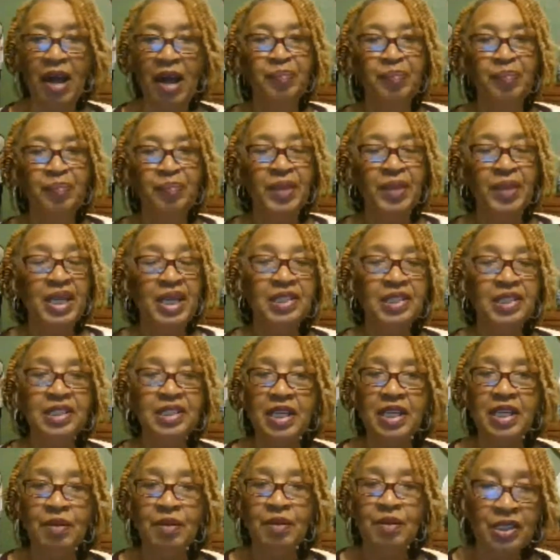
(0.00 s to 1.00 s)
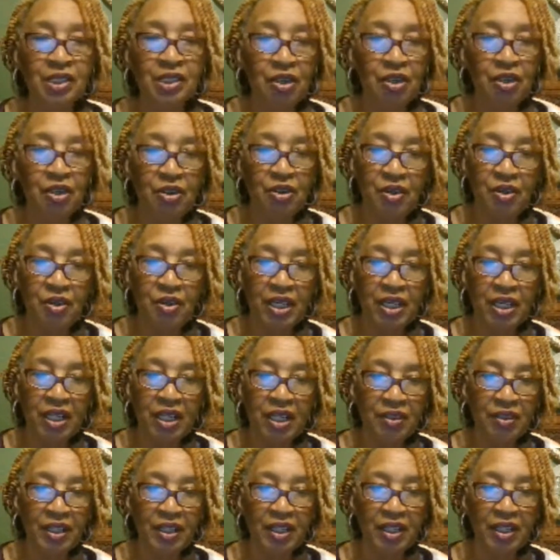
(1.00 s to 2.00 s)
She was going on
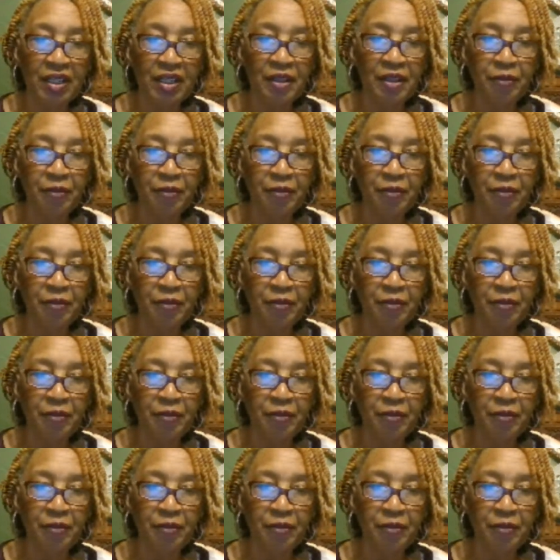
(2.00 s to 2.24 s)
and on.